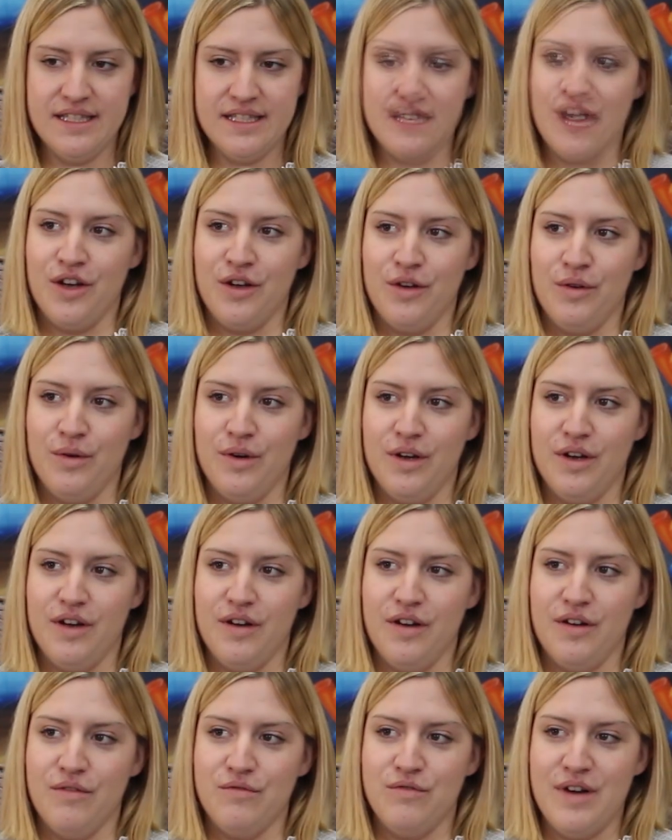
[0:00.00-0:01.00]
So
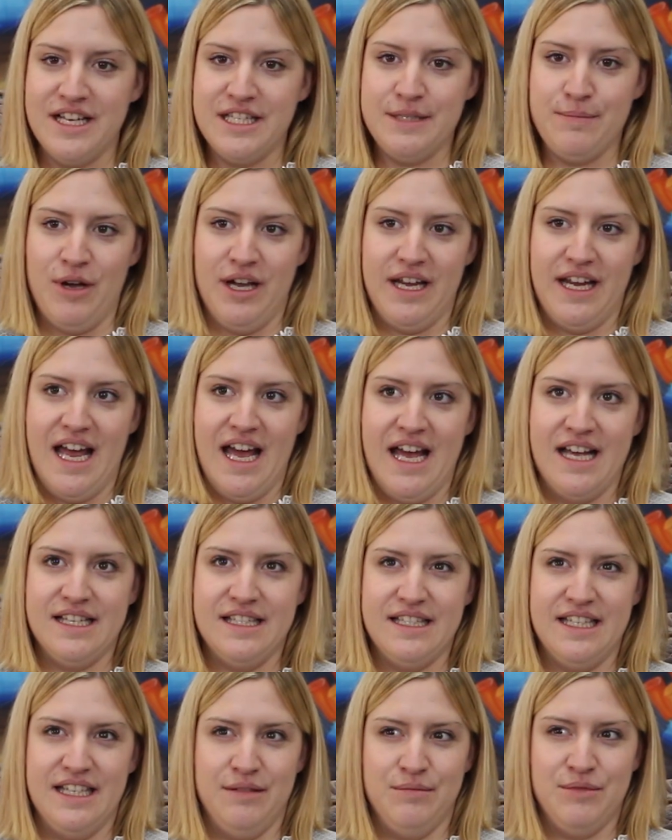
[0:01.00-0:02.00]
respite care
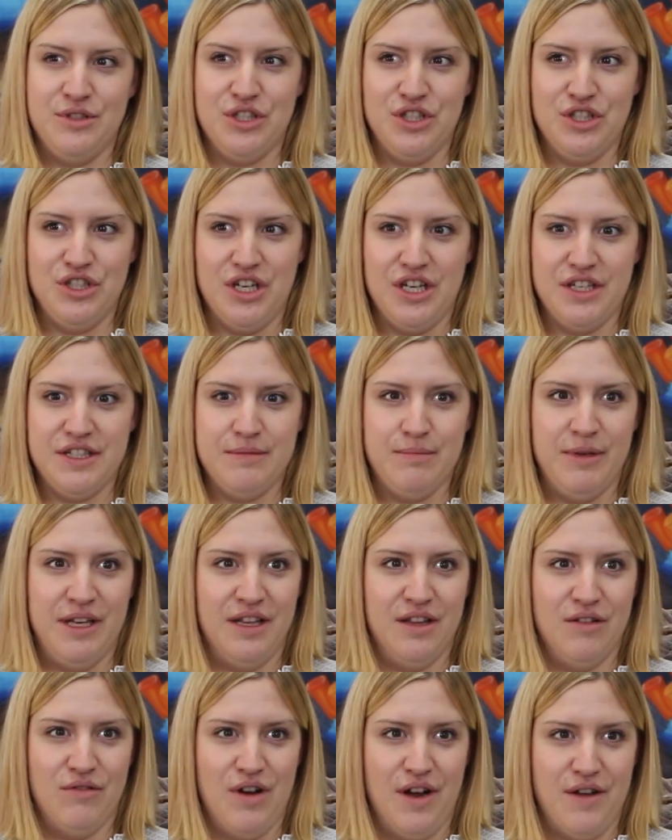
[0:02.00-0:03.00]
seems to just be
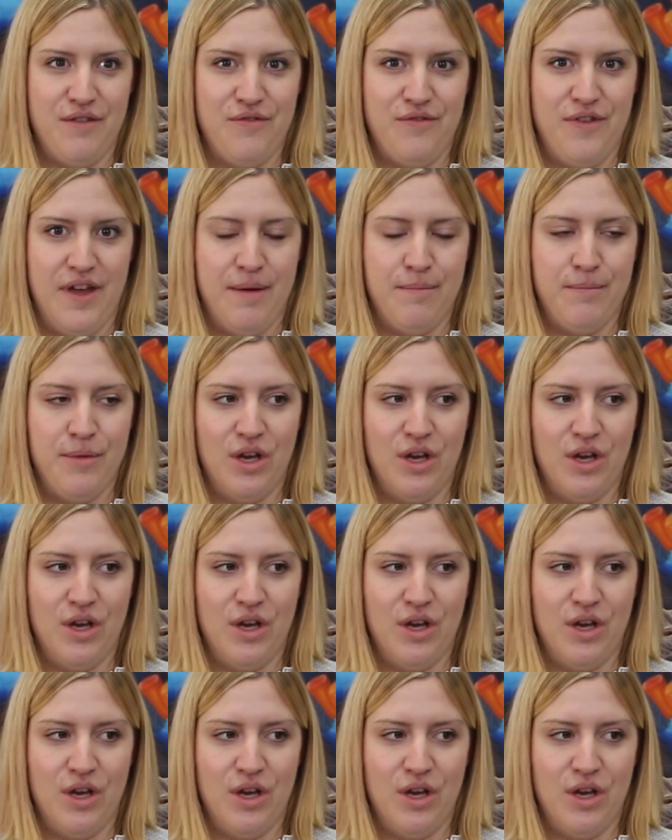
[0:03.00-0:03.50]
the right fit